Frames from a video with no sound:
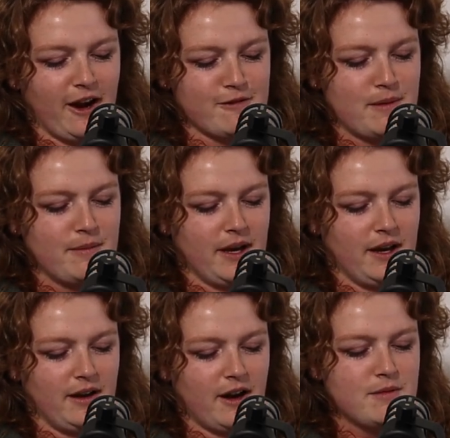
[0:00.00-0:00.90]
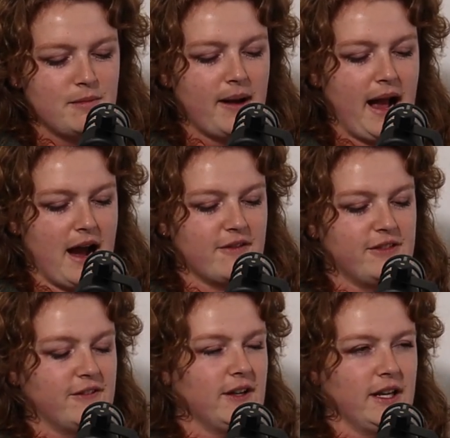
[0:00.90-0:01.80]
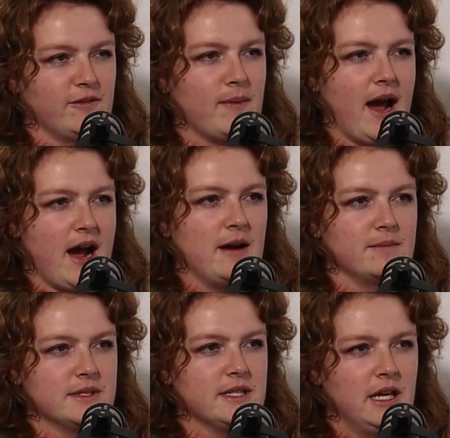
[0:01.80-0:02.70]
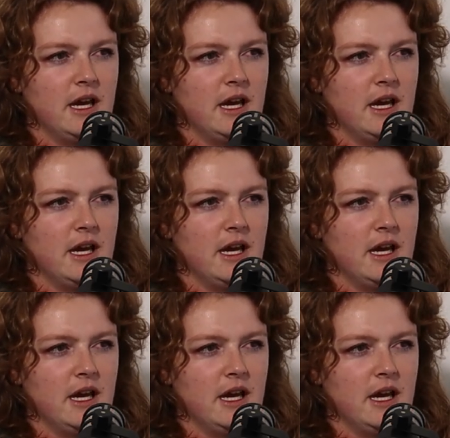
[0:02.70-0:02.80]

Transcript: remember the feeling of my arms.